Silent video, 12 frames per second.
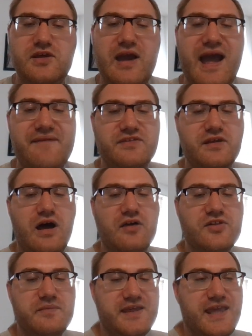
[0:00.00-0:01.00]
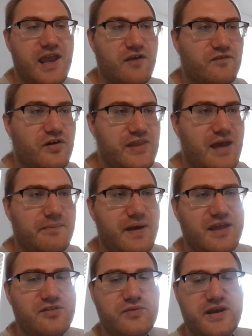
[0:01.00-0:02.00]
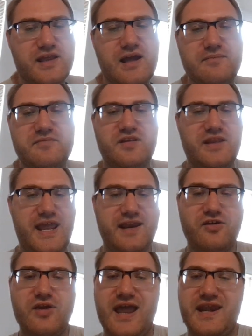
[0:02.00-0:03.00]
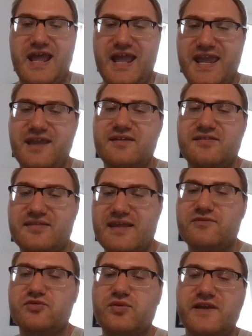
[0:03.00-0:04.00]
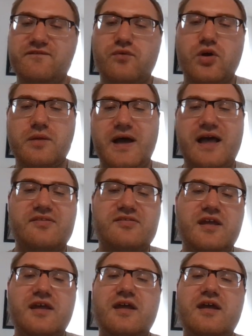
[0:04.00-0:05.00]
have to also be careful on that bus when it comes later at night because the 724 bus